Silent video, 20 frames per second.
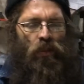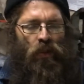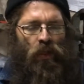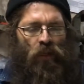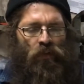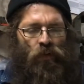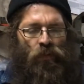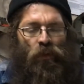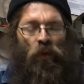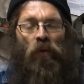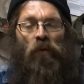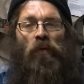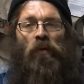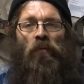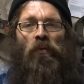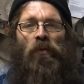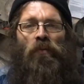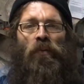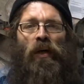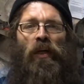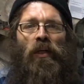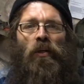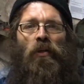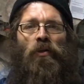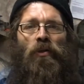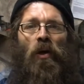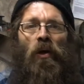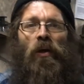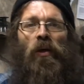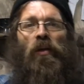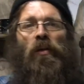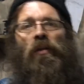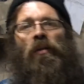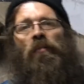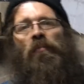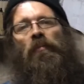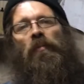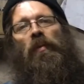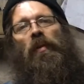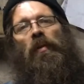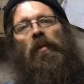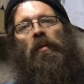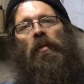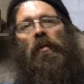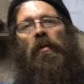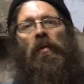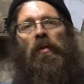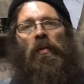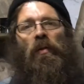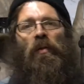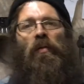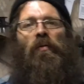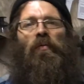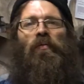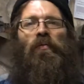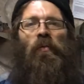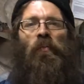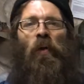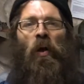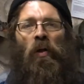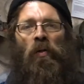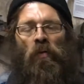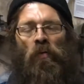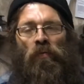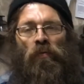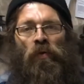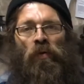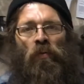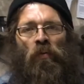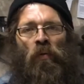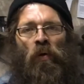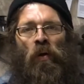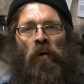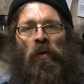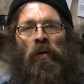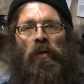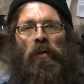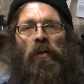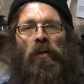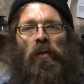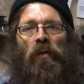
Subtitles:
I've spoken with many shoftim from all over the world.